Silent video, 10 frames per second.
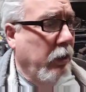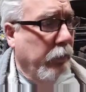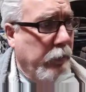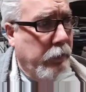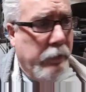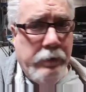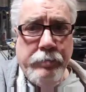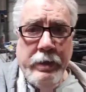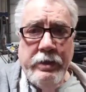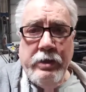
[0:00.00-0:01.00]
which was
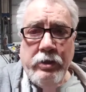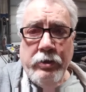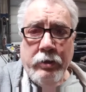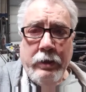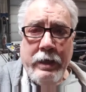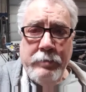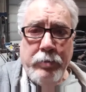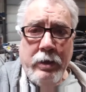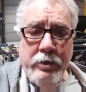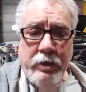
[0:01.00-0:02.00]
my senior class
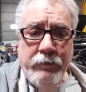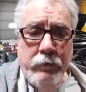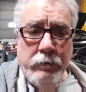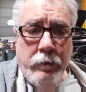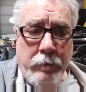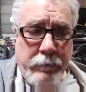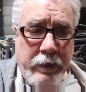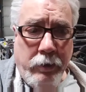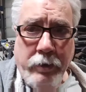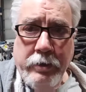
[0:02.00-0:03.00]
project for my
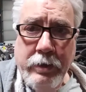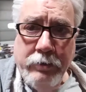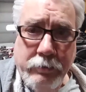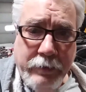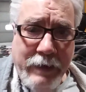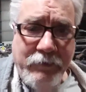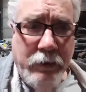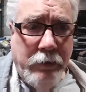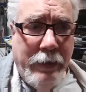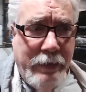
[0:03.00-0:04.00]
architectural drafting
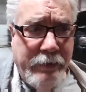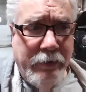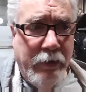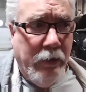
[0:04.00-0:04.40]
class.